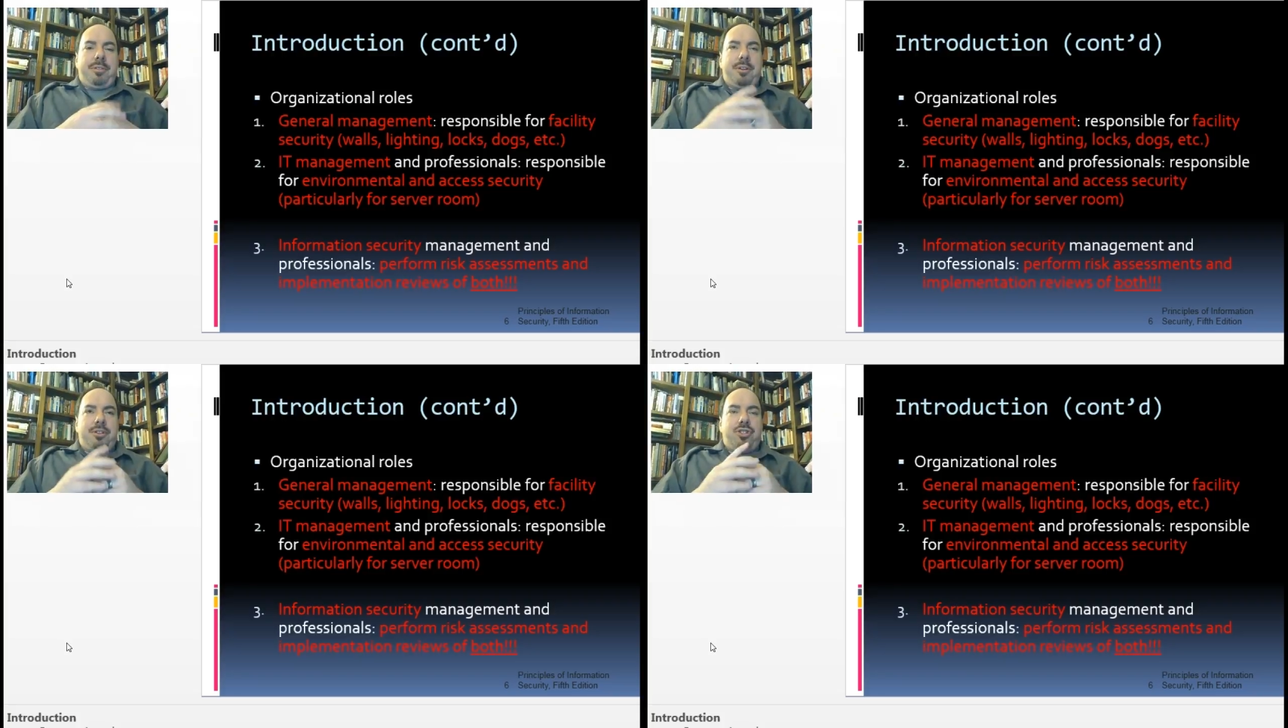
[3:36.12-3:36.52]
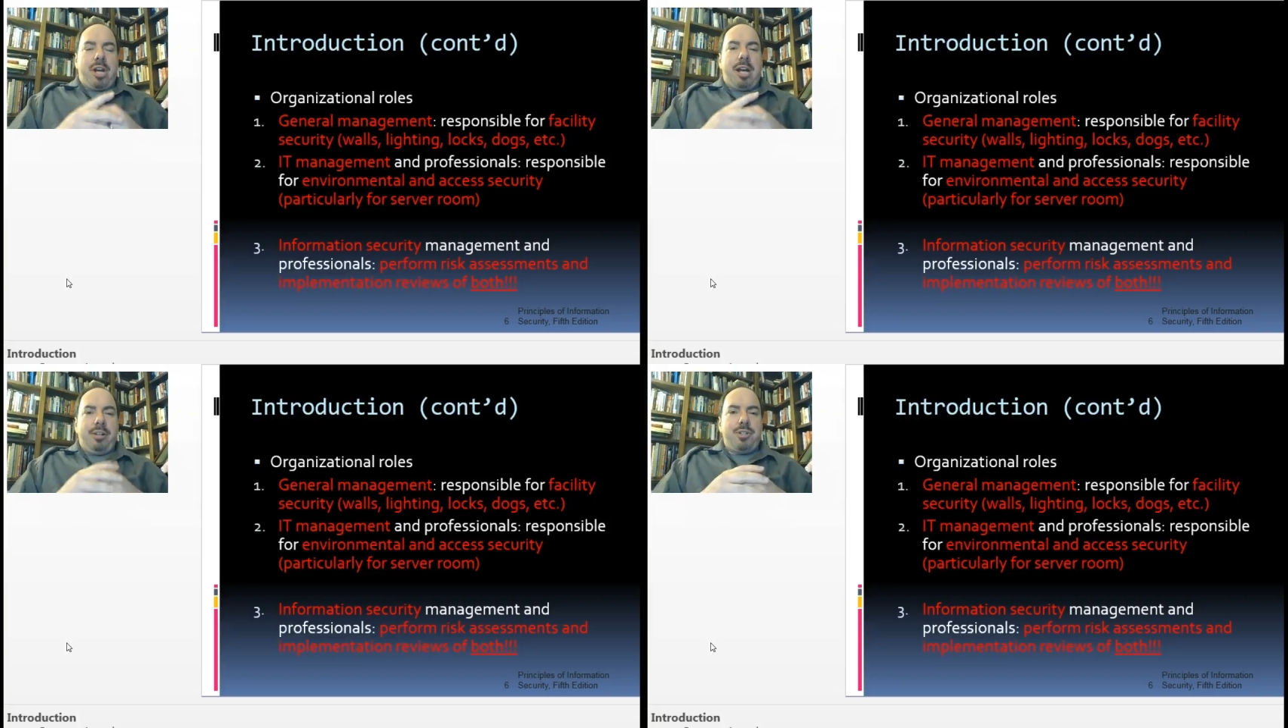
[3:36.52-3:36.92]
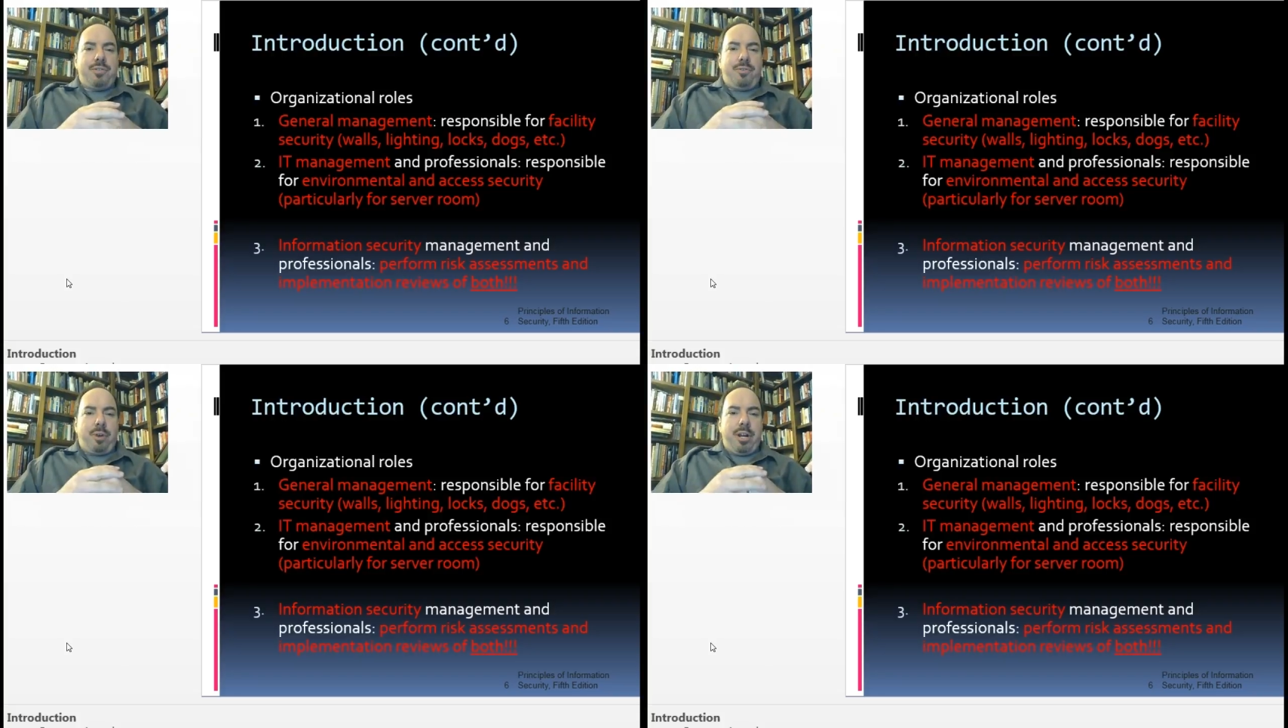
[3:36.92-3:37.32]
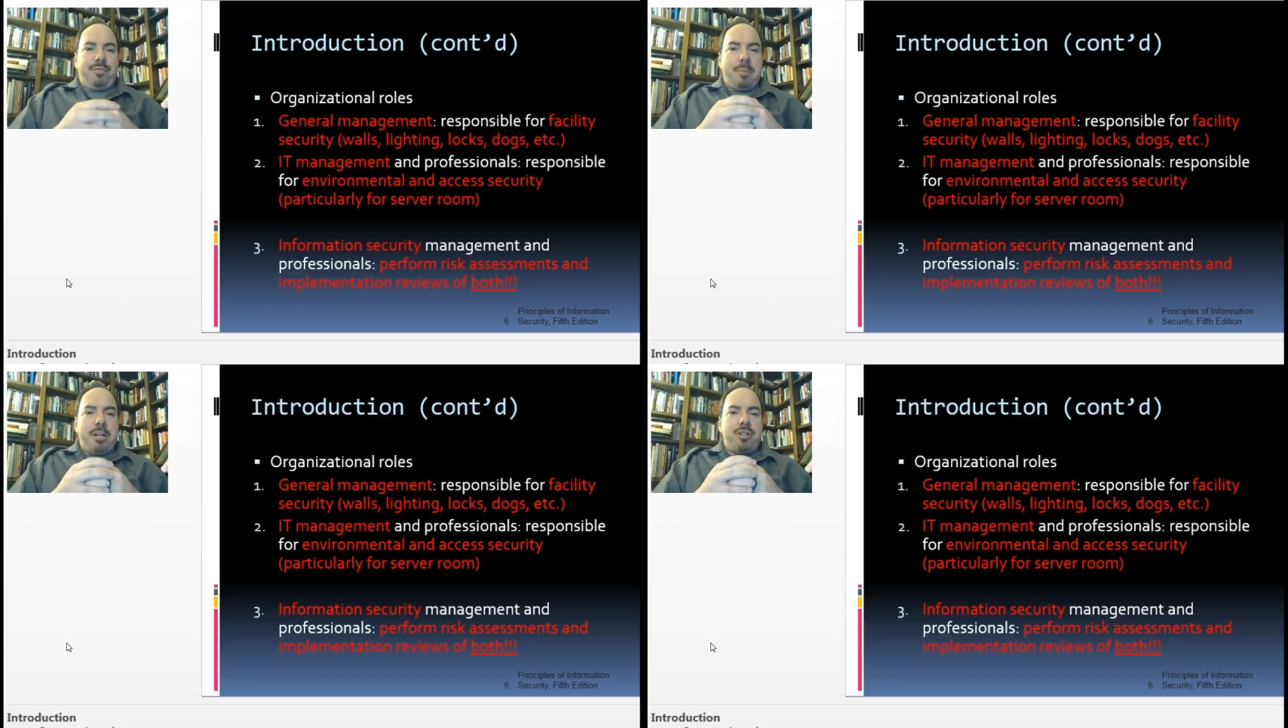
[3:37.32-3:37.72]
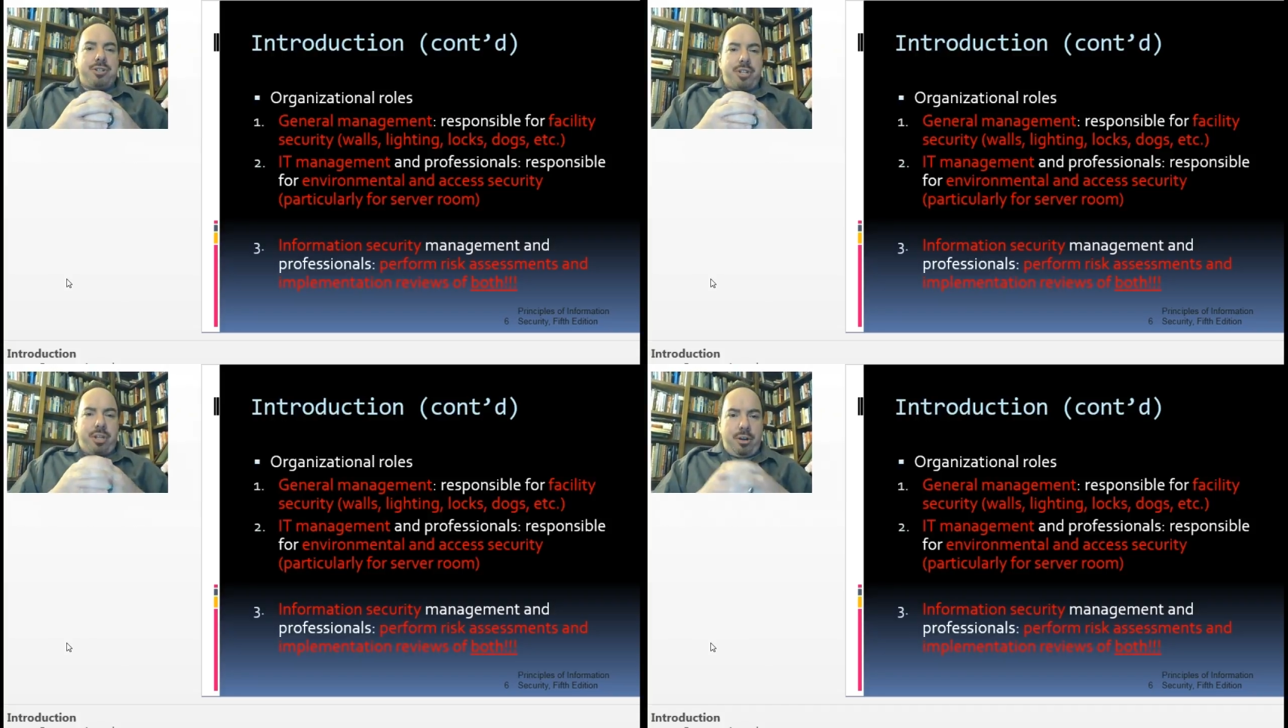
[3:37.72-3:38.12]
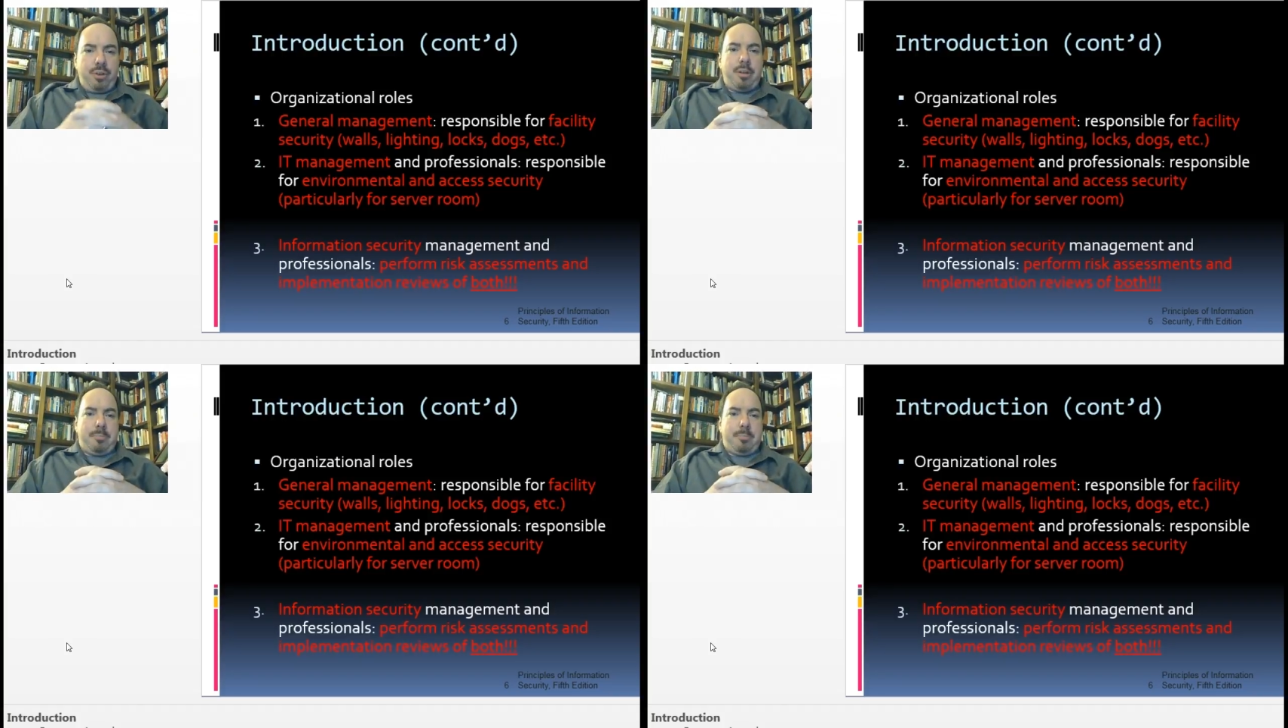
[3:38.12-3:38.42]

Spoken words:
The challenge for information security